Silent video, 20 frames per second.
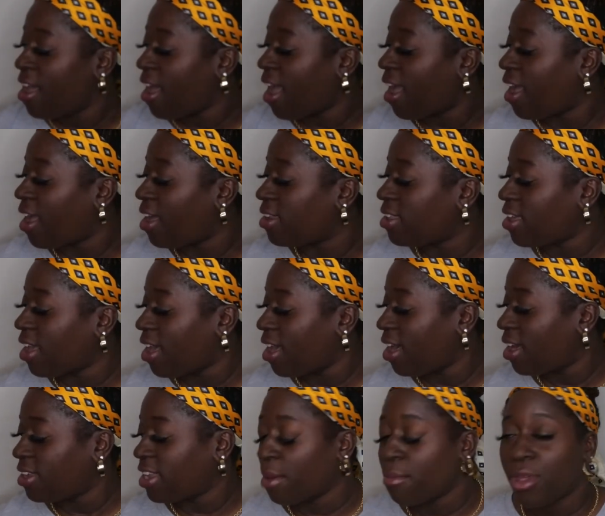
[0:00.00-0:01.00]
And
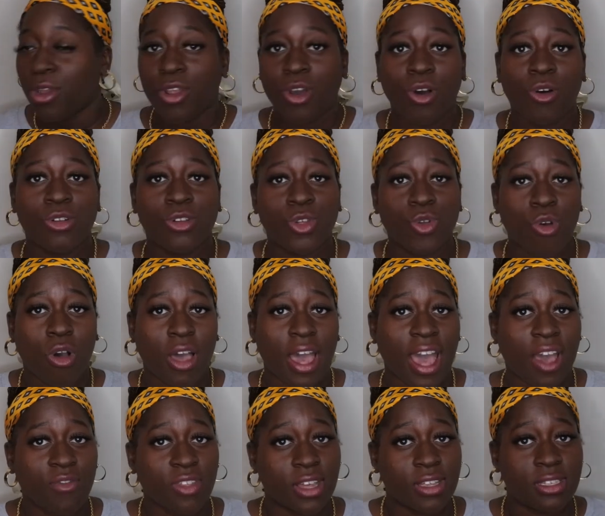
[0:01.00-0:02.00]
yeah, let me know, do you all
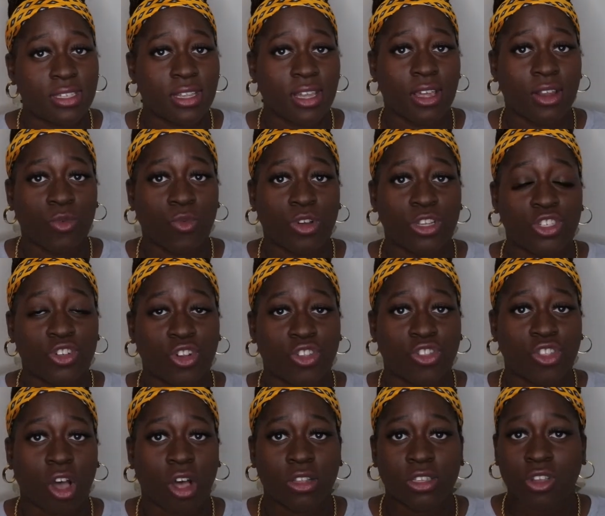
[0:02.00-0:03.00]
have that scent? What's your
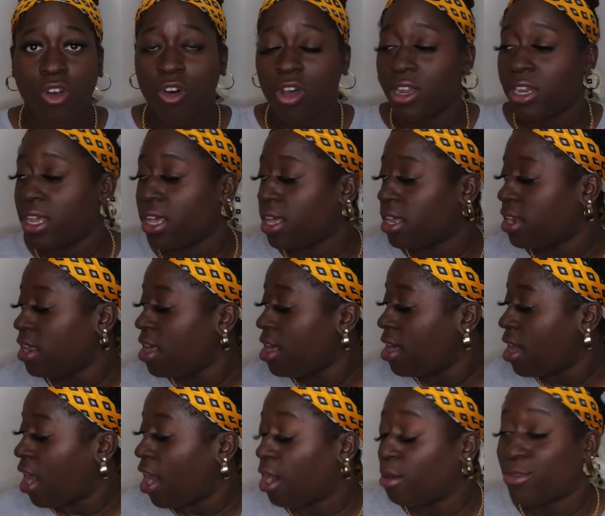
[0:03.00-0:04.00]
thoughts on it?
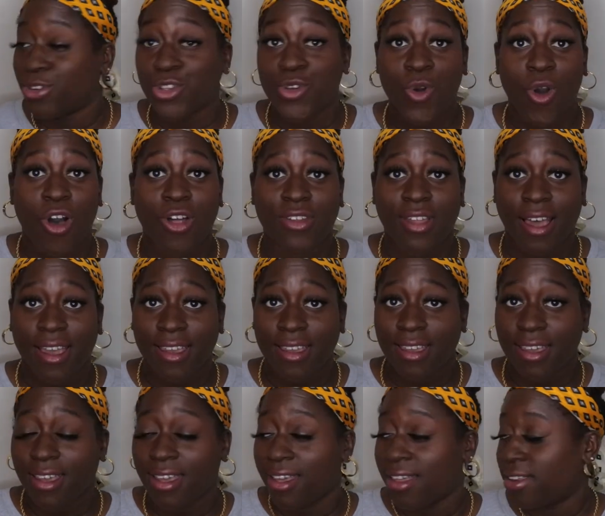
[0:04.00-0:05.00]
Um, do you all like
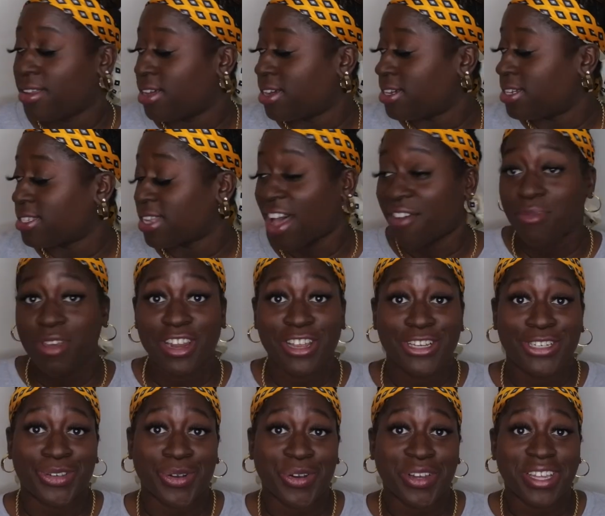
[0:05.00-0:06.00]
it? Because I've been
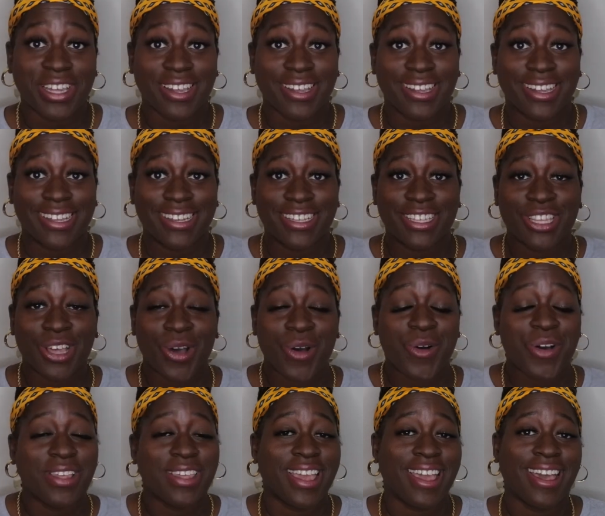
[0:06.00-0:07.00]
enjoying it.
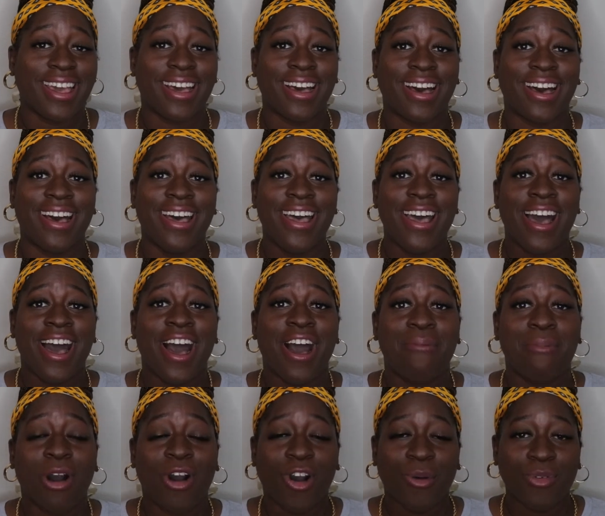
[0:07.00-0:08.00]
So yeah,
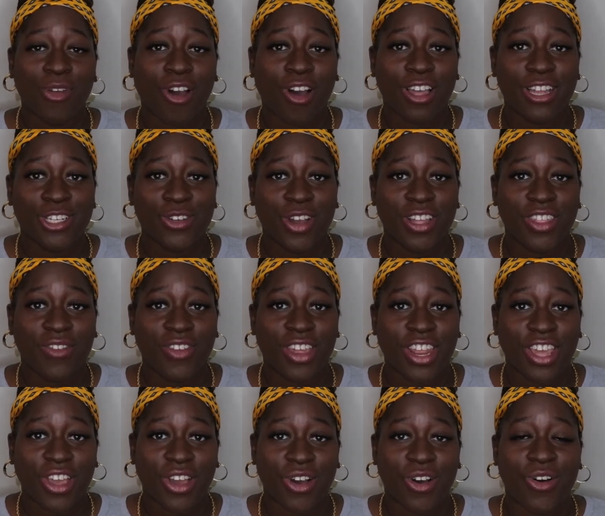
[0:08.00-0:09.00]
um, I hope you all enjoyed the
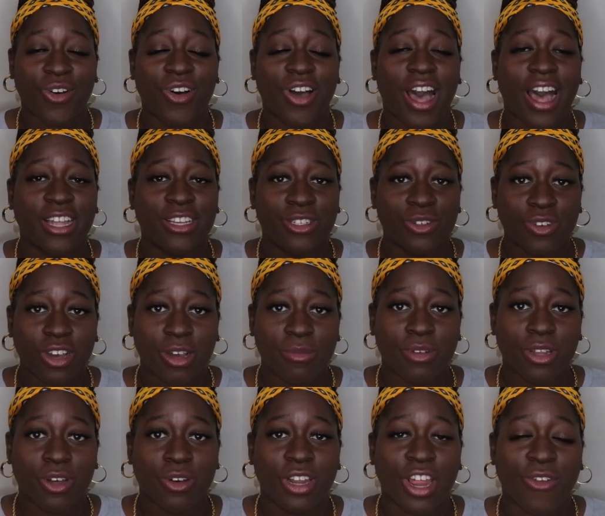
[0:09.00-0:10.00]
video. I do
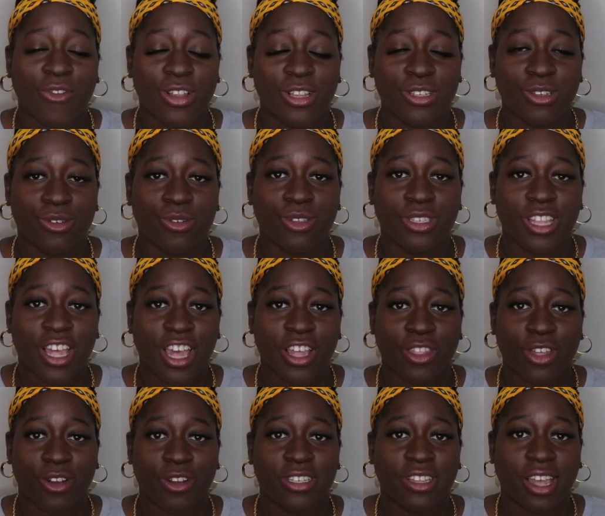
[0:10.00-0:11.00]
upload every Tuesday,
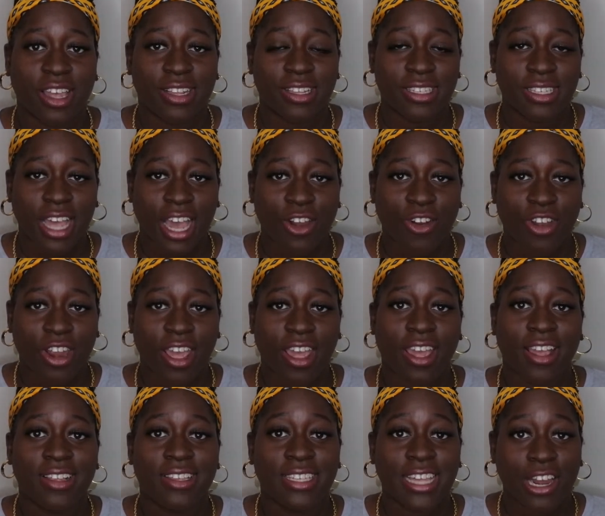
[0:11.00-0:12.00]
Thursday, and
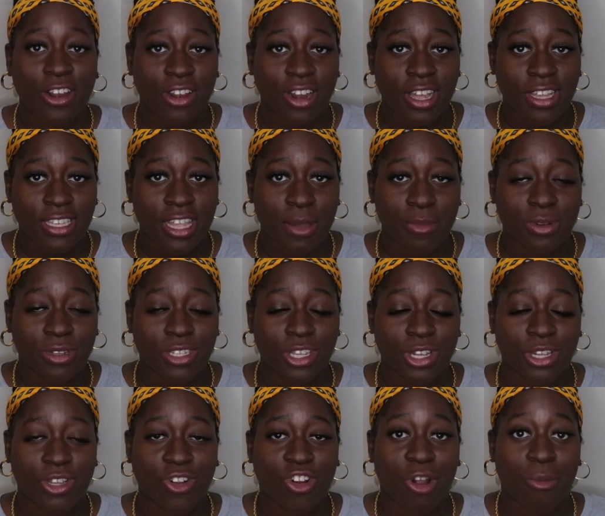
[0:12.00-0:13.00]
Saturday. Saturdays in
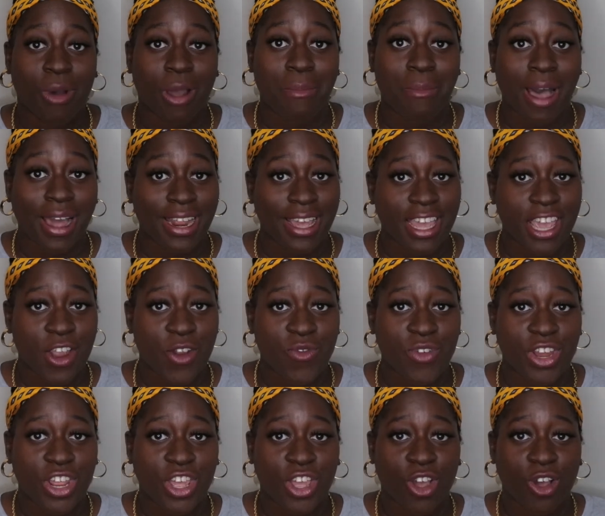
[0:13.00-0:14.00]
particular are my body care
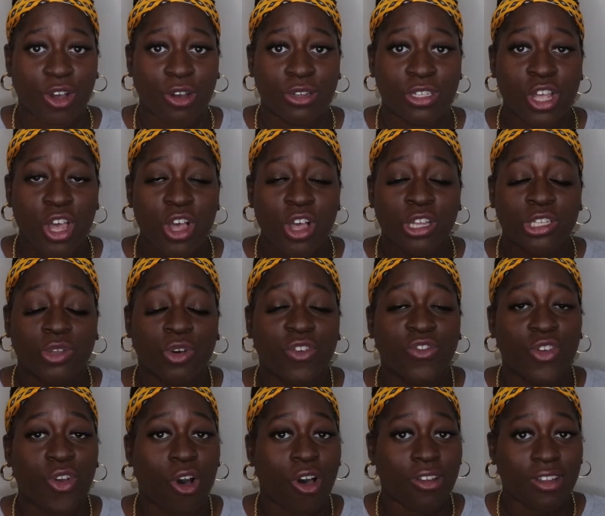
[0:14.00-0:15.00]
videos. So if
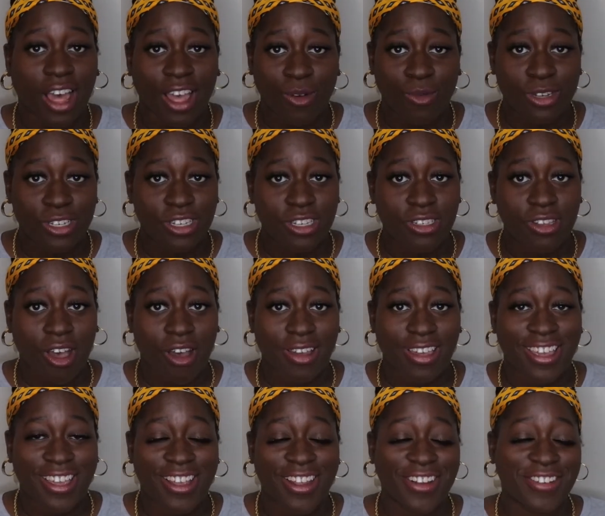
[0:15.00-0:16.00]
you all like what you saw
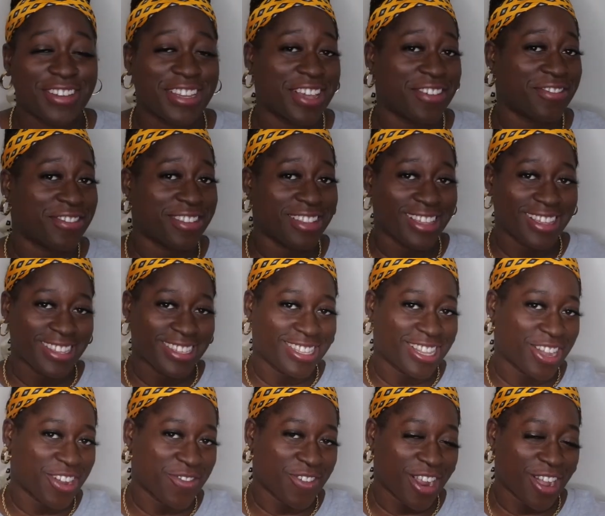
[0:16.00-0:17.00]
here, definitely
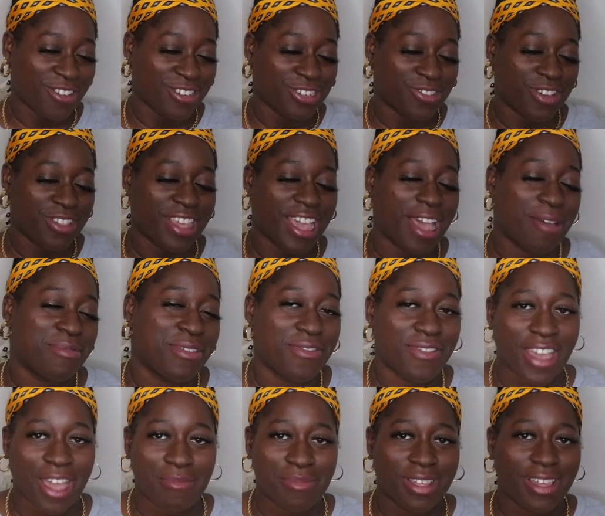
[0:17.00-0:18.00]
stick around, join the happy
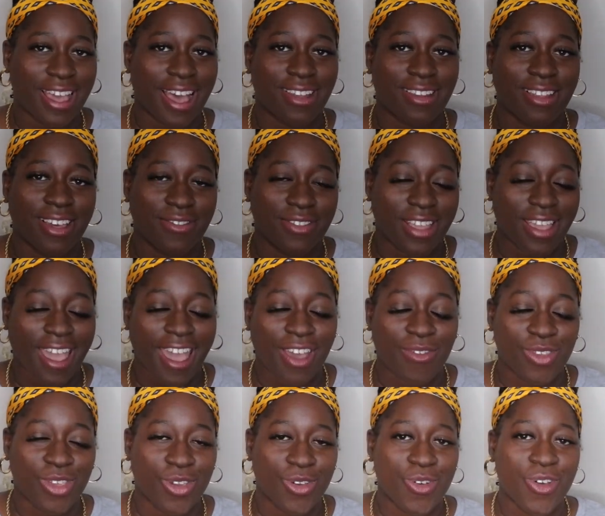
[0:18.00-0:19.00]
family. I'd love to
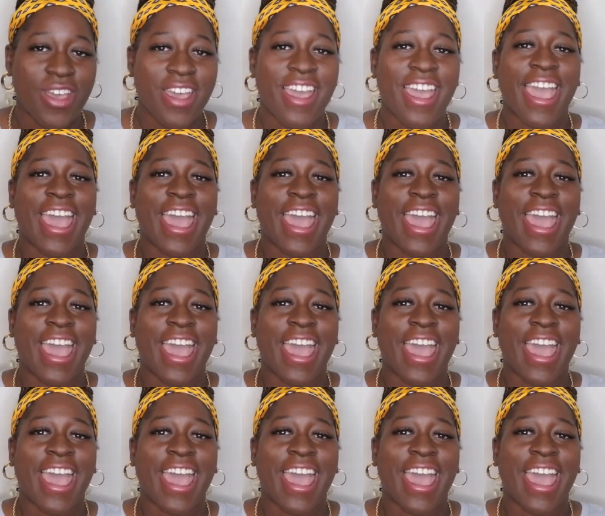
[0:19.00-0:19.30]
have you.